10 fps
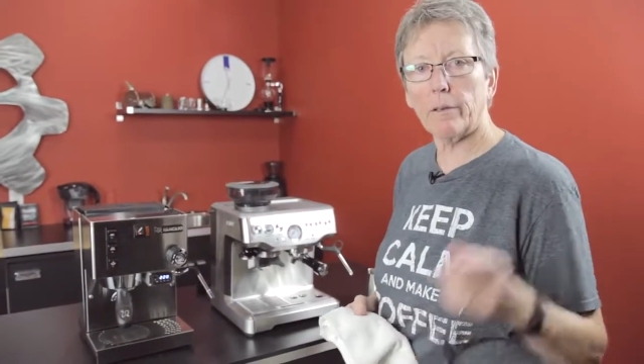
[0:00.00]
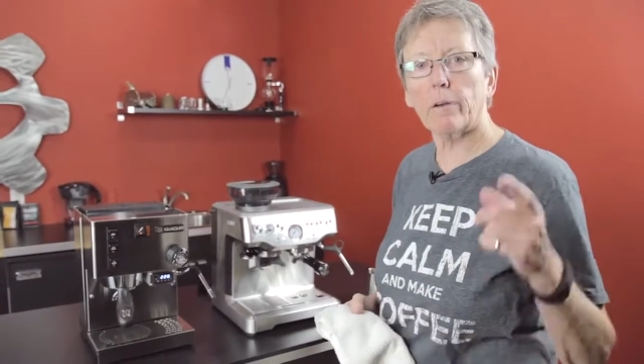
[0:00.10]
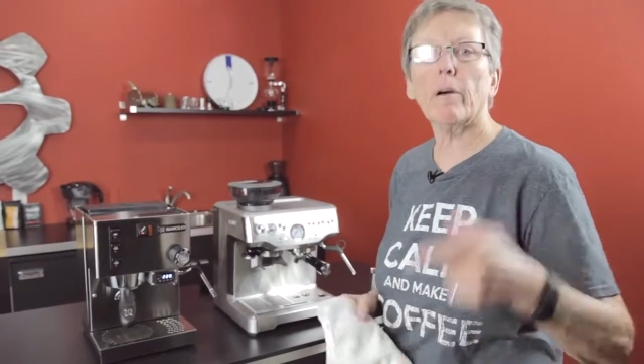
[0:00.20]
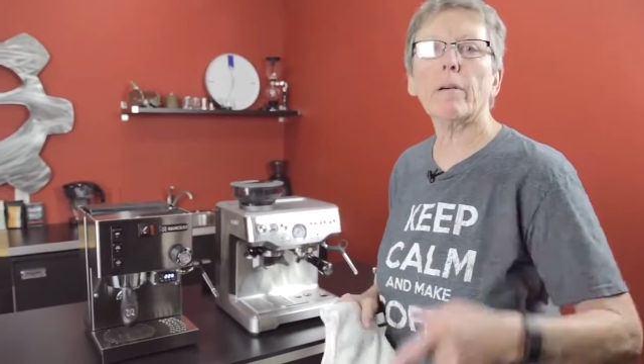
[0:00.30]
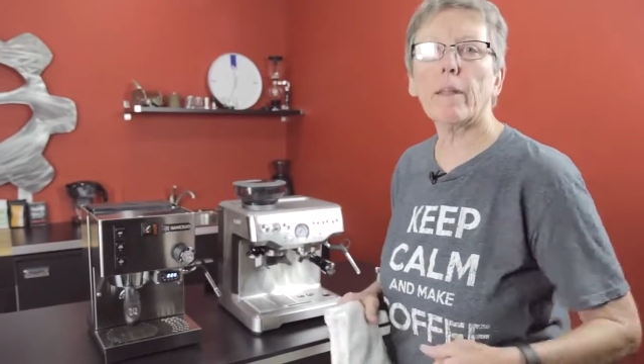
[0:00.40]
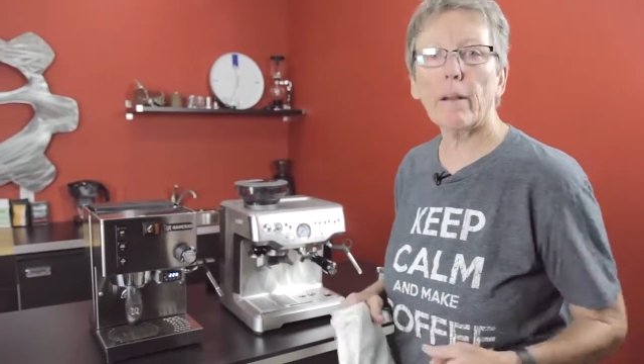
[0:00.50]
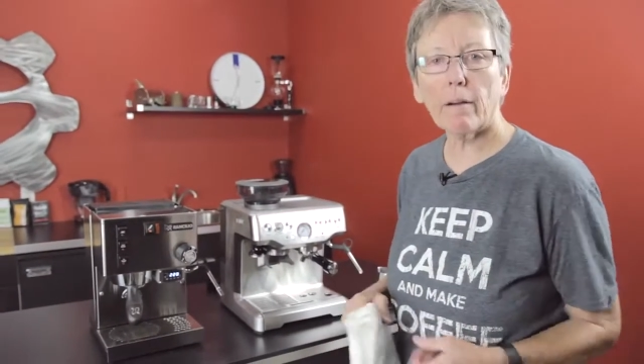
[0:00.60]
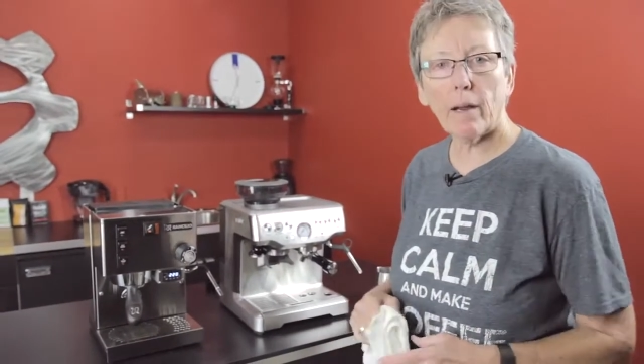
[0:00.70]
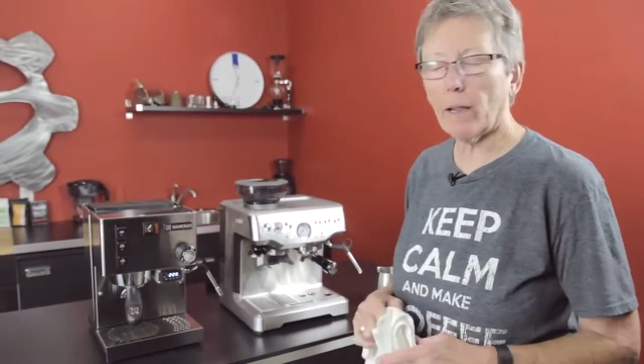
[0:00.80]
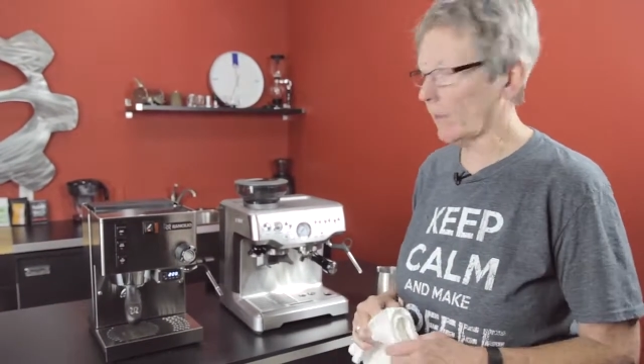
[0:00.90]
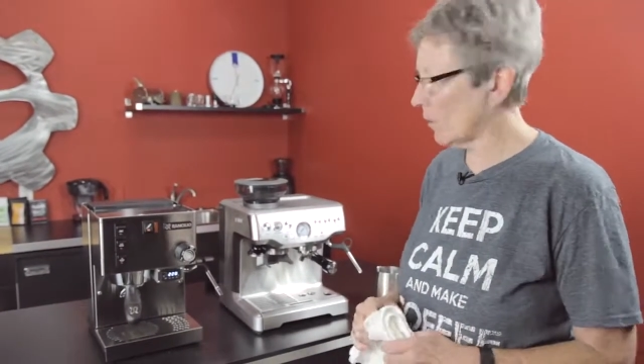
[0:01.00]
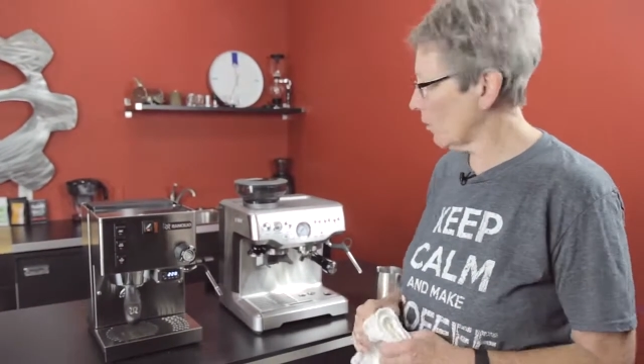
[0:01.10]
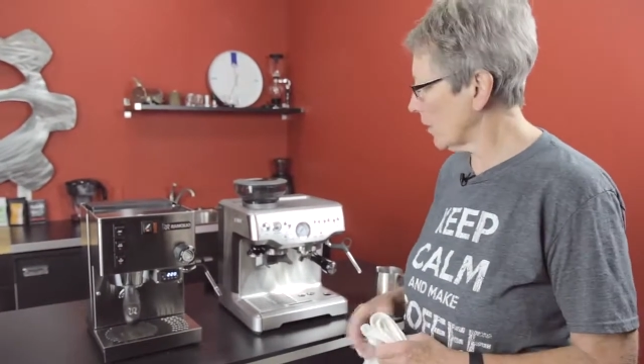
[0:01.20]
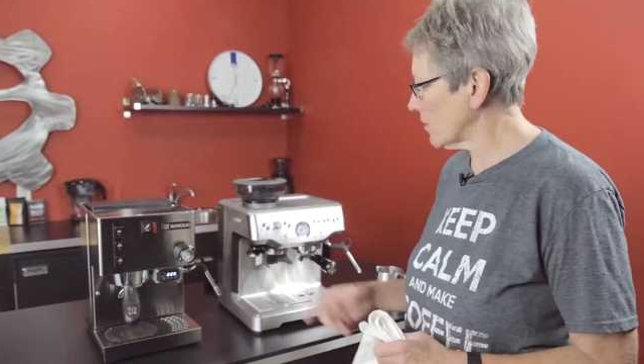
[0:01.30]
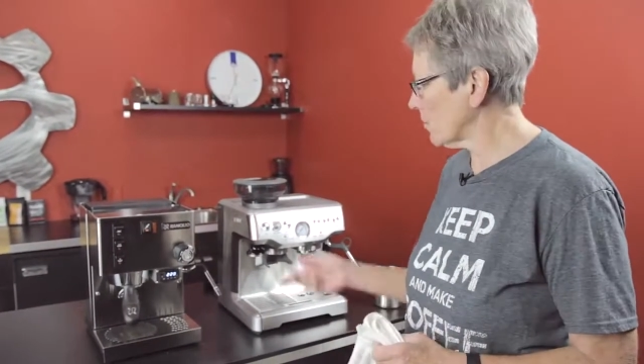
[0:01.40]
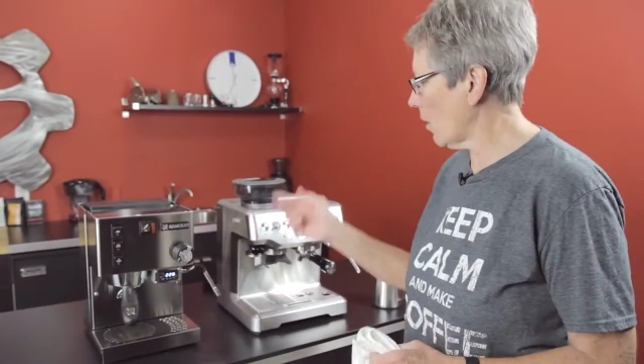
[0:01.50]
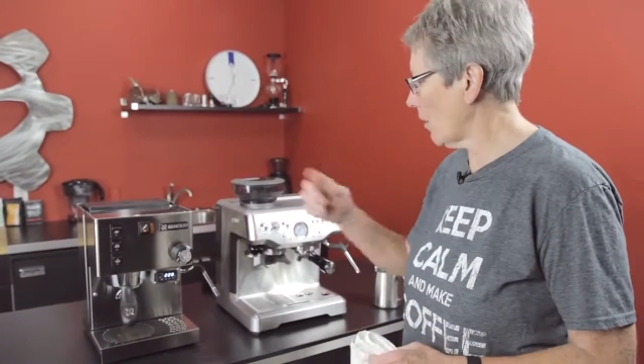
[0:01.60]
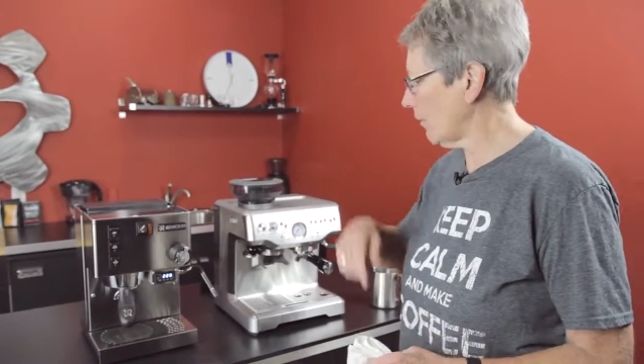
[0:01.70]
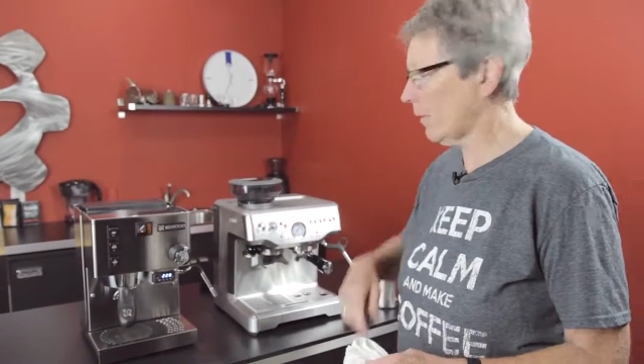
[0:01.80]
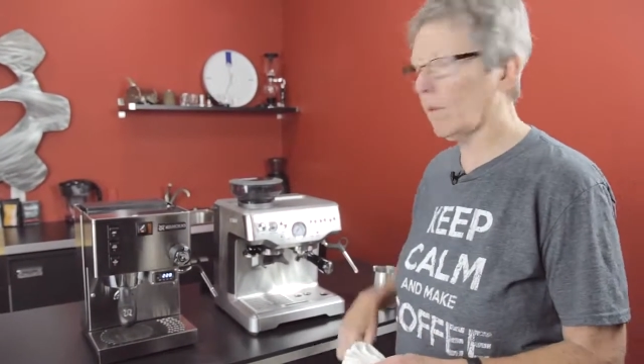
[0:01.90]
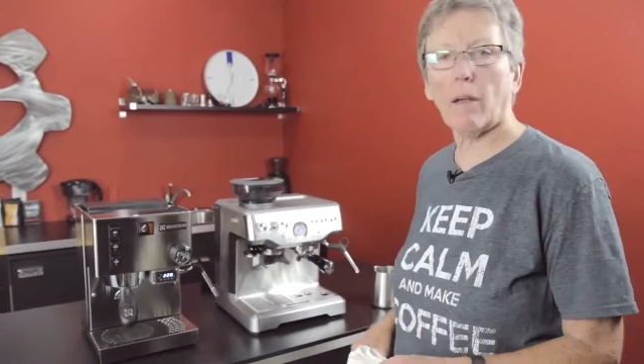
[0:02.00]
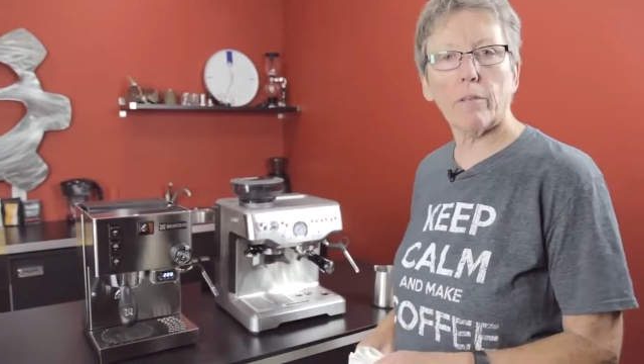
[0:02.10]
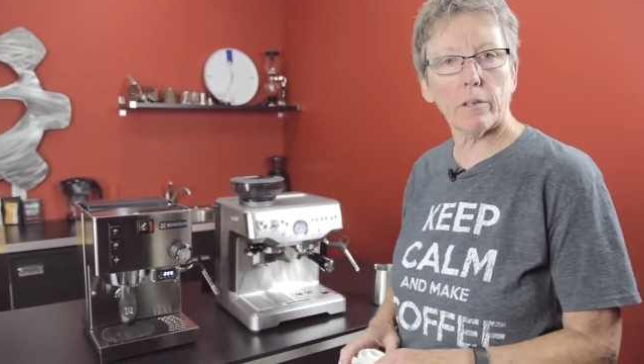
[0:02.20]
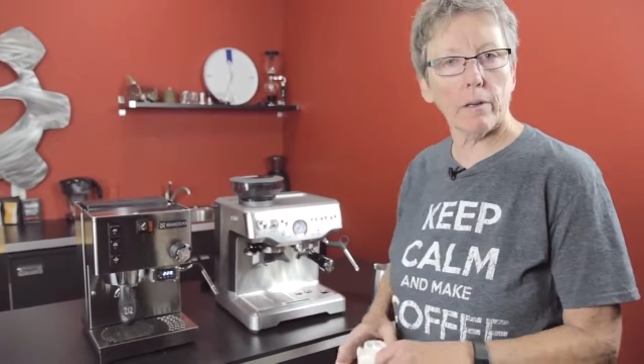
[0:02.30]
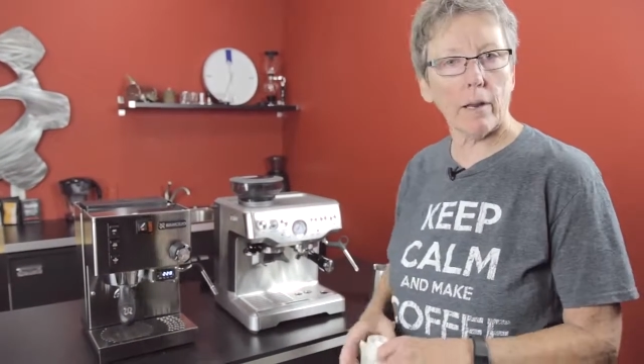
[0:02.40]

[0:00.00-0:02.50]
you go out there and go get some coffee and have a good